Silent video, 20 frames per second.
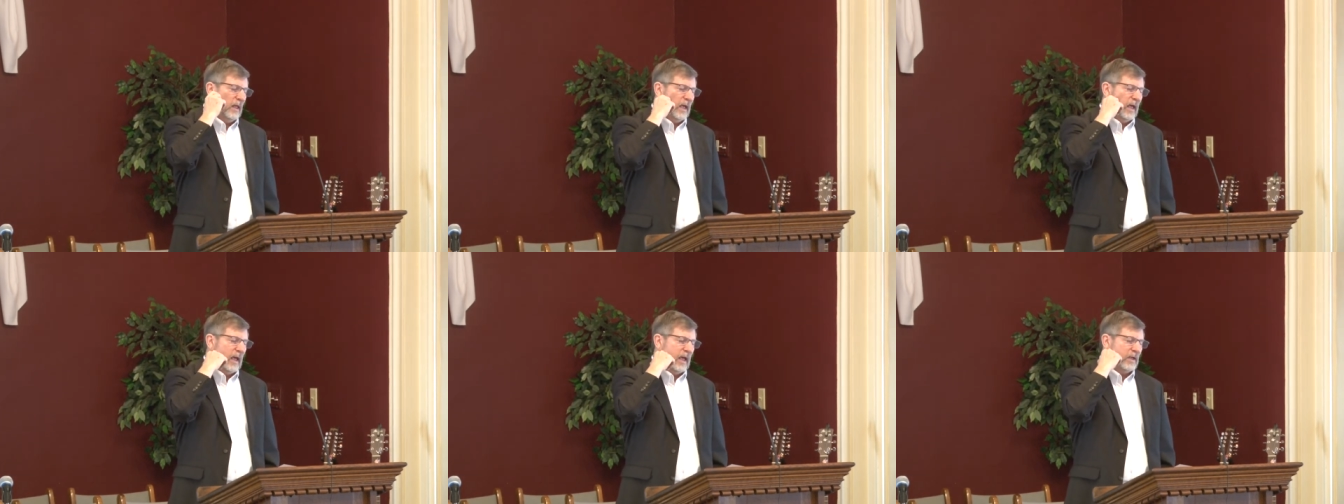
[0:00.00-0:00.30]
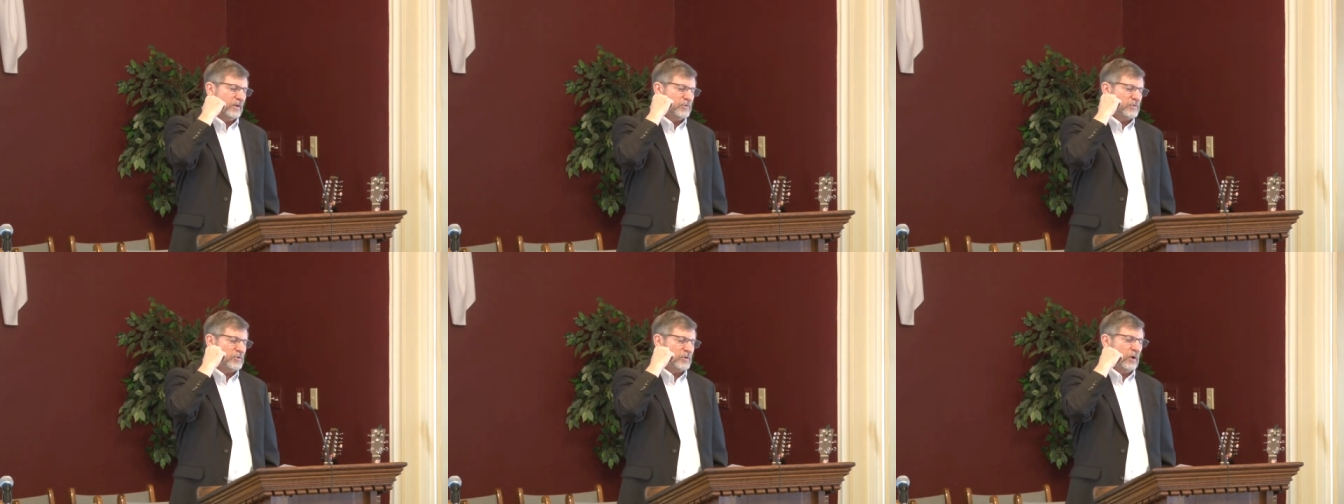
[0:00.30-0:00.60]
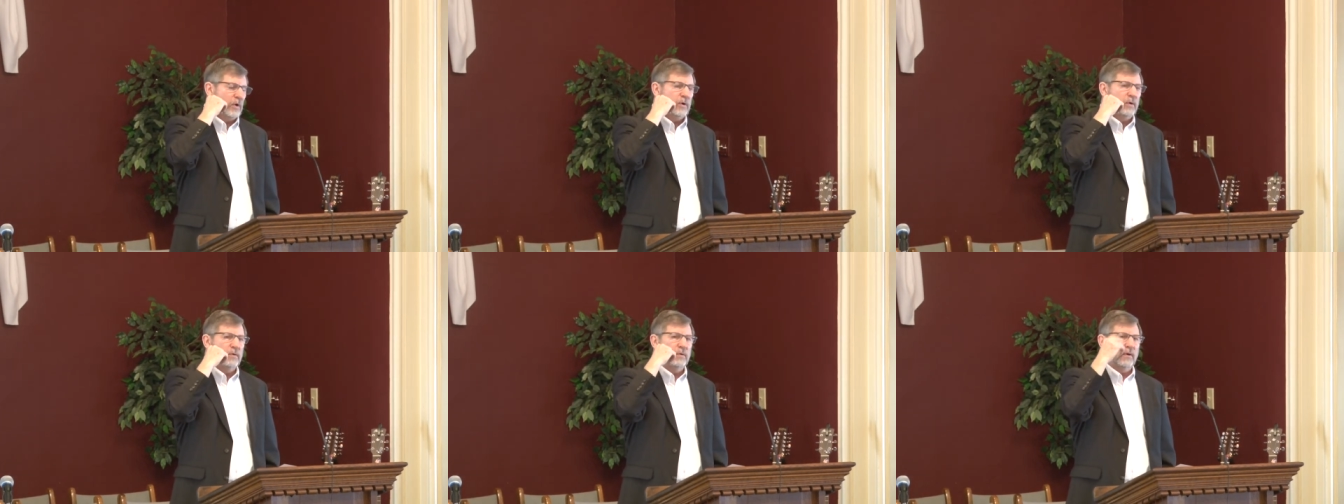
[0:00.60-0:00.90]
And
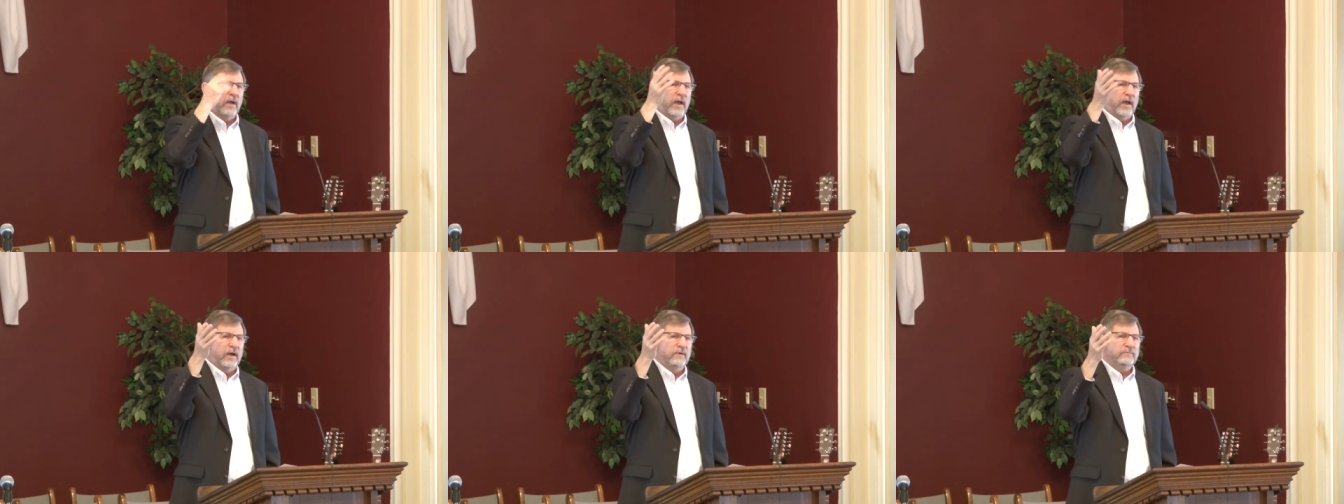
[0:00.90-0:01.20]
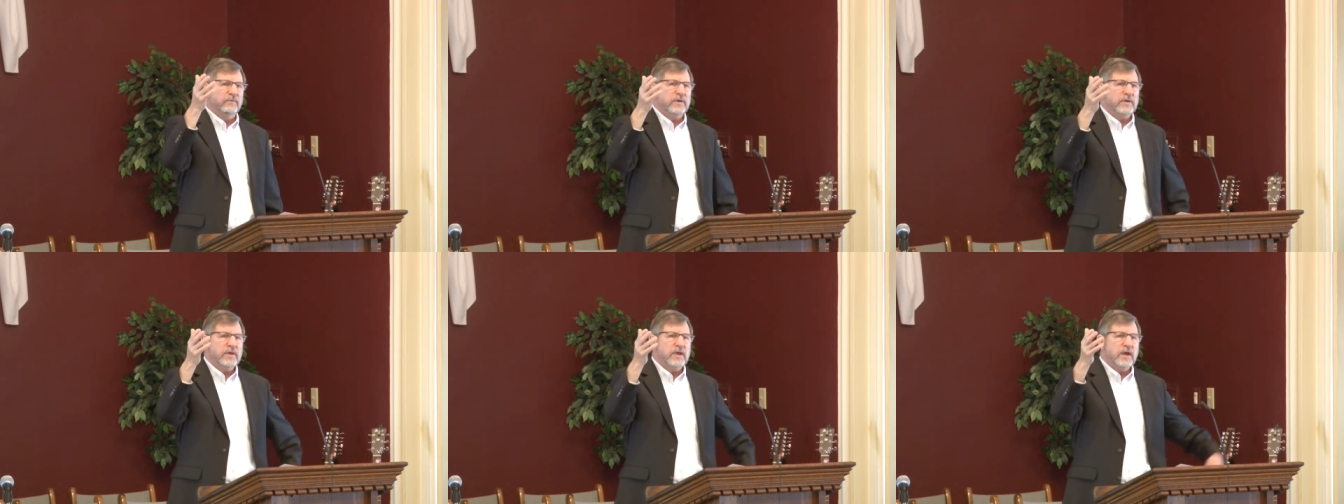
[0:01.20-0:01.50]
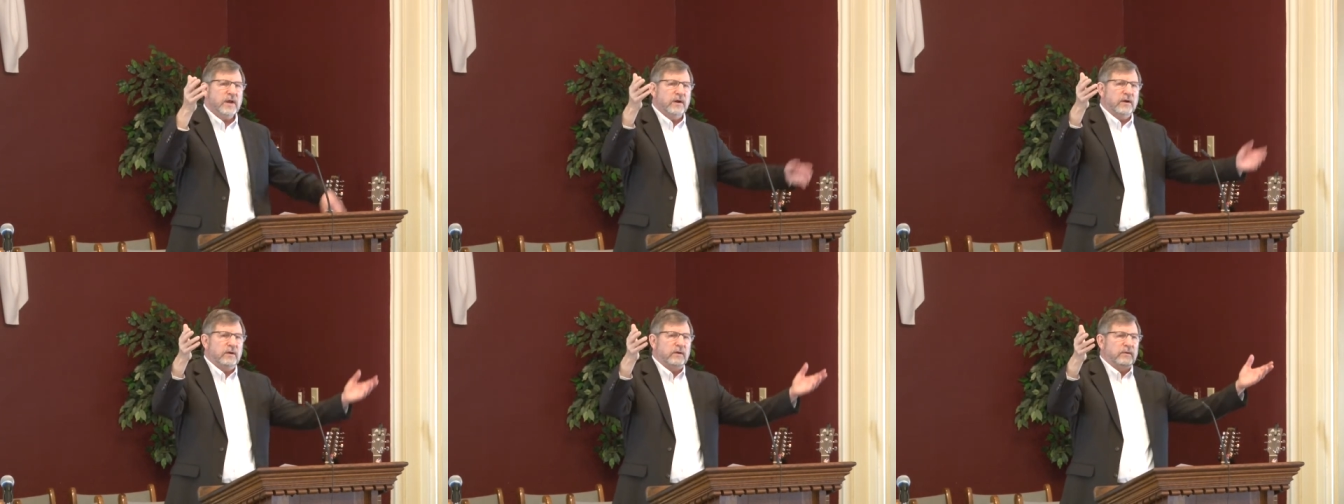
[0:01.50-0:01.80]
so every
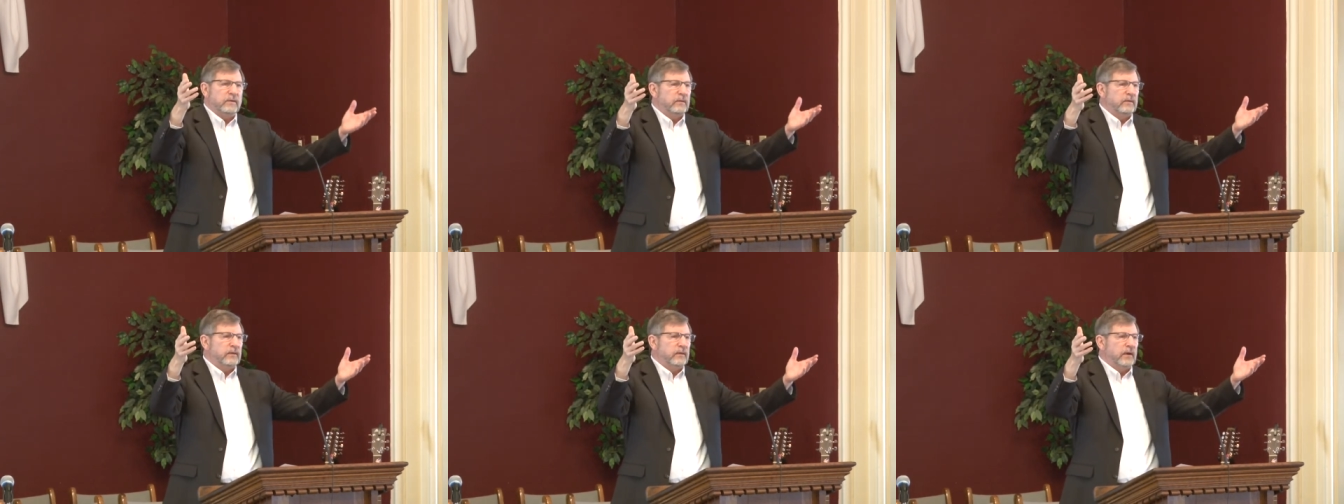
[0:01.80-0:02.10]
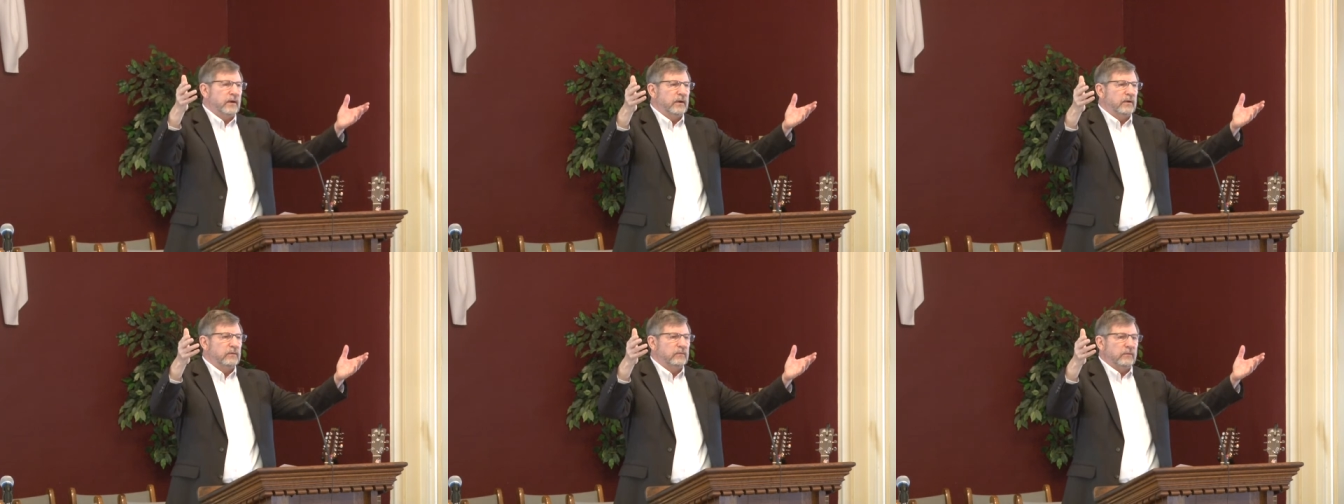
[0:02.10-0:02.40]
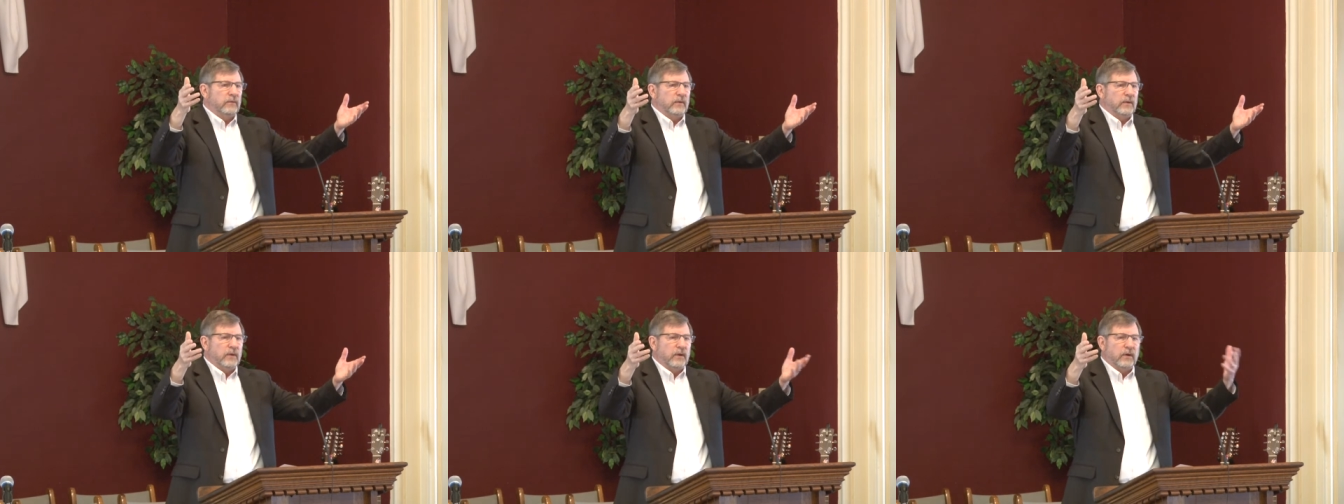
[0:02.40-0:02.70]
year, you
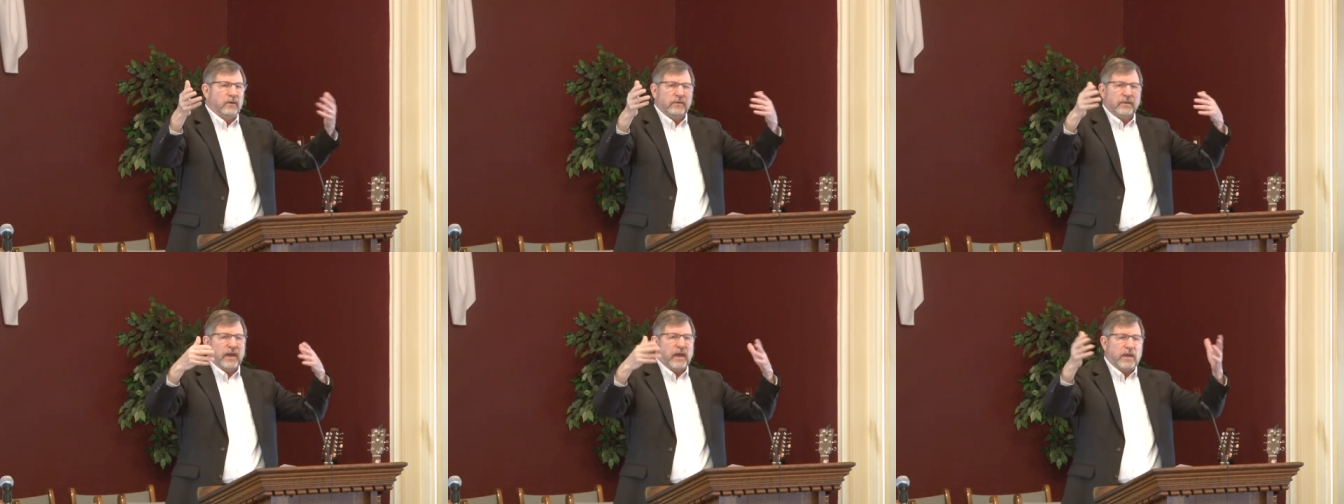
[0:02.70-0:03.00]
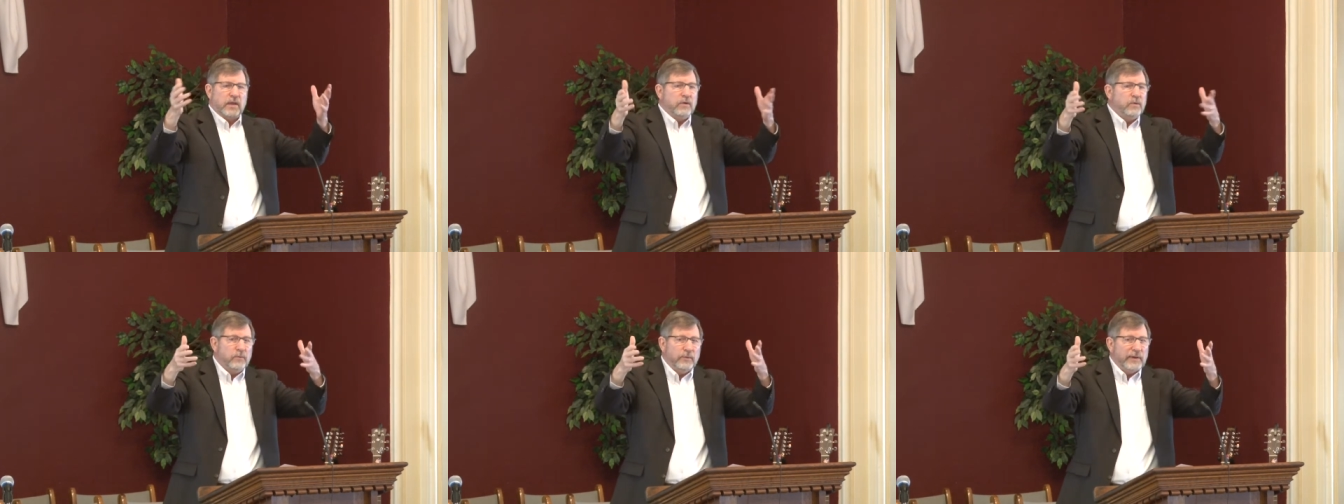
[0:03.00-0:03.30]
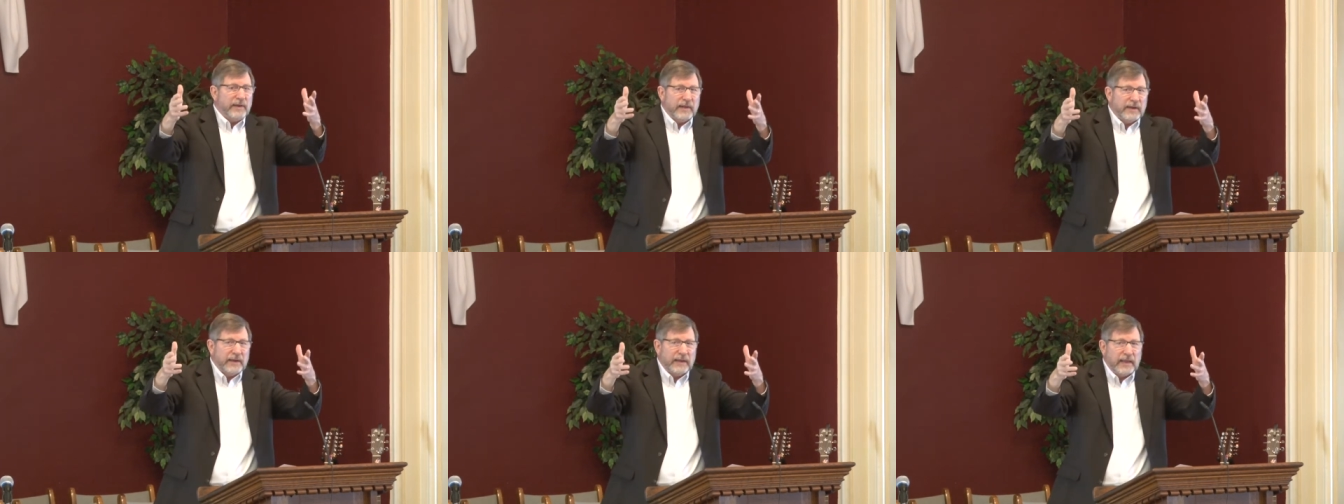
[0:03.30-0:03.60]
know, okay, who are
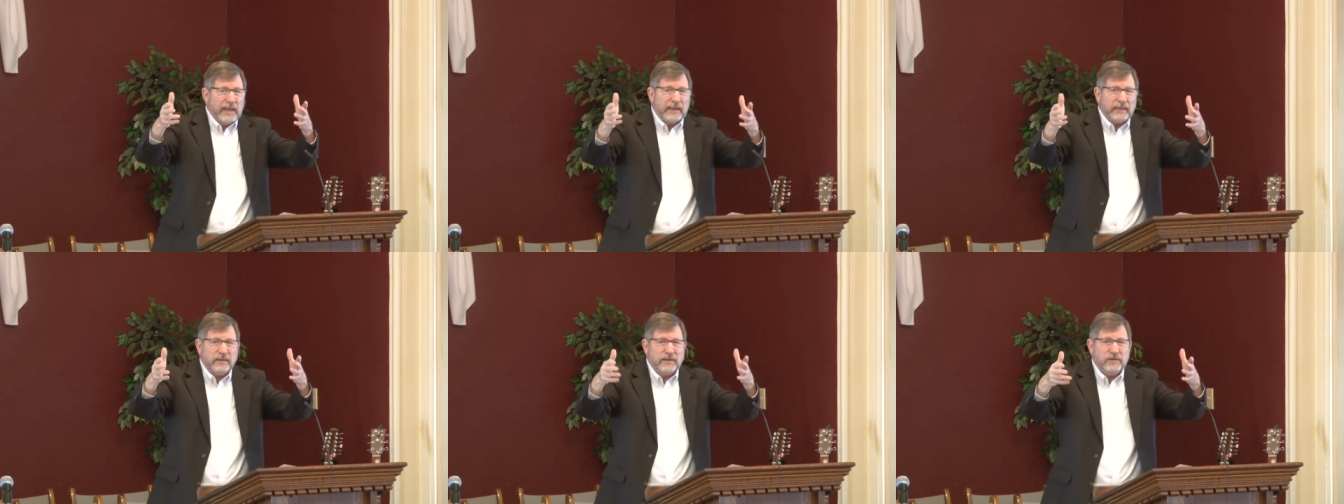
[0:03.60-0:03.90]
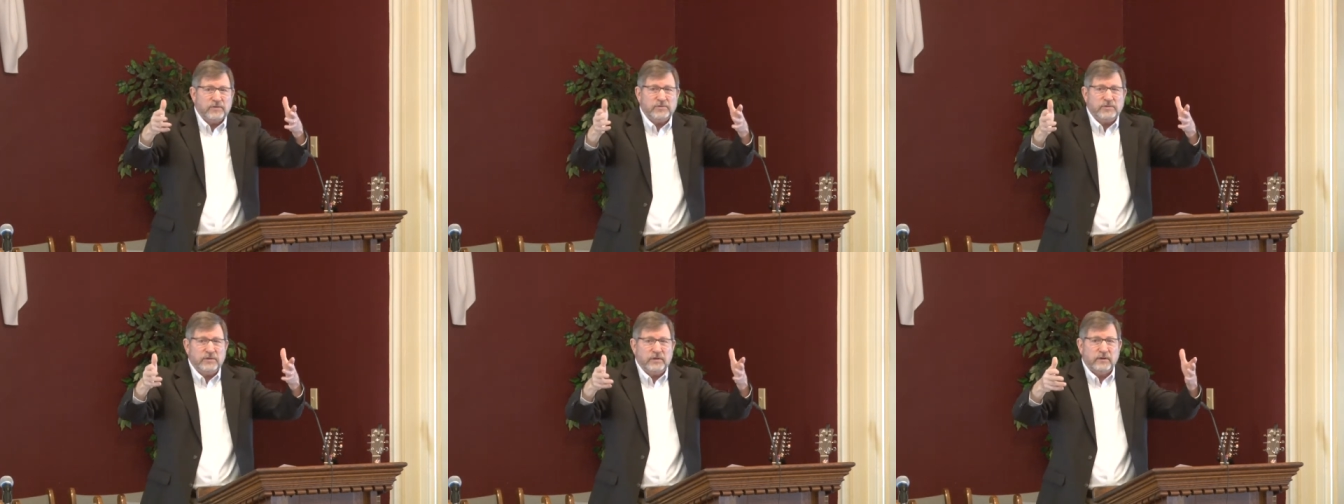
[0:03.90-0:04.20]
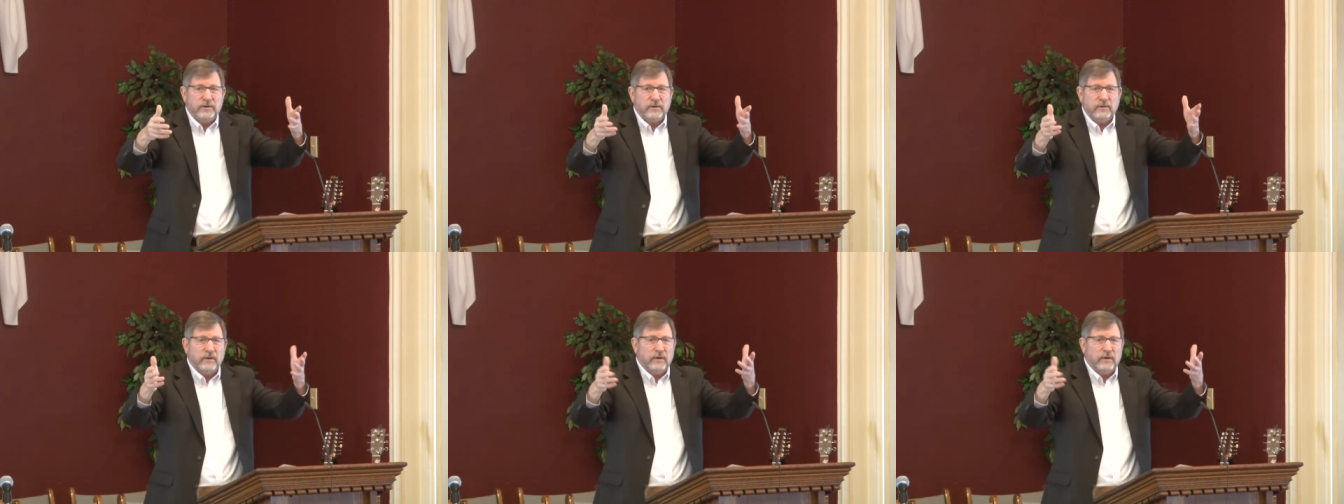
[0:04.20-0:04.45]
we going to get this year?